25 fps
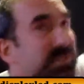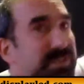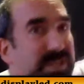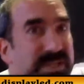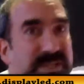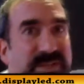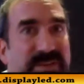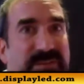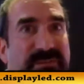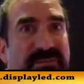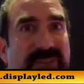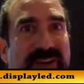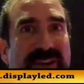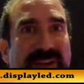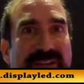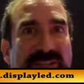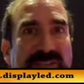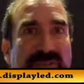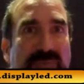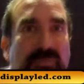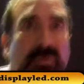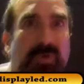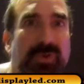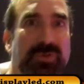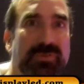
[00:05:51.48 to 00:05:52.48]
Digiflex,
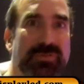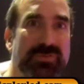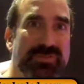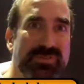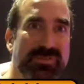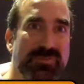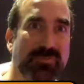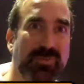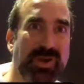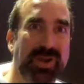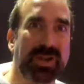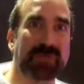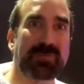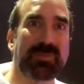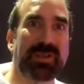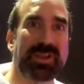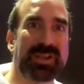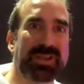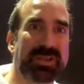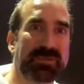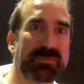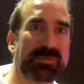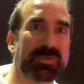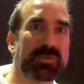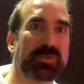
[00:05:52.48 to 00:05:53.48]
we're
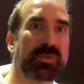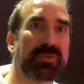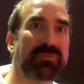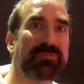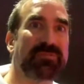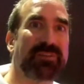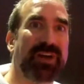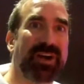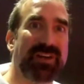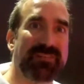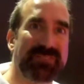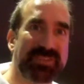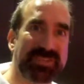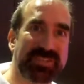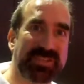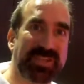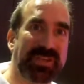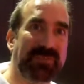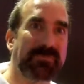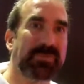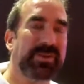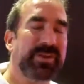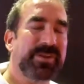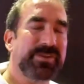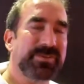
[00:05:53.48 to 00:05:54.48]
recommending between 5 and
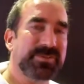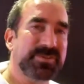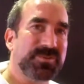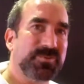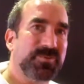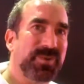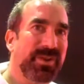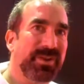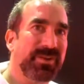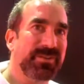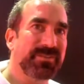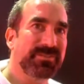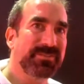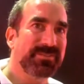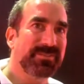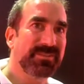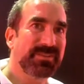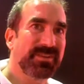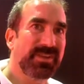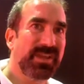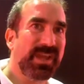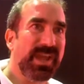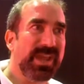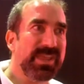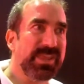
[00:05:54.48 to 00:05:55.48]
10 meters away,
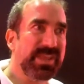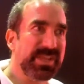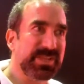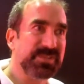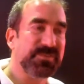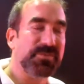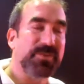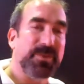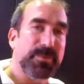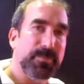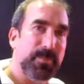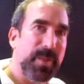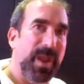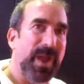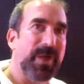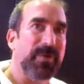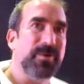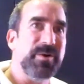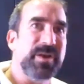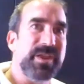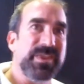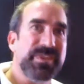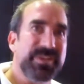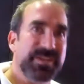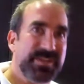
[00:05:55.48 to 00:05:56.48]
and that's for the
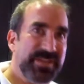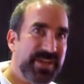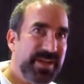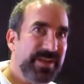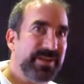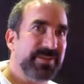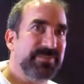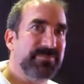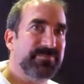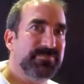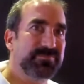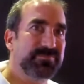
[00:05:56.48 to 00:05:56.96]
power and the data.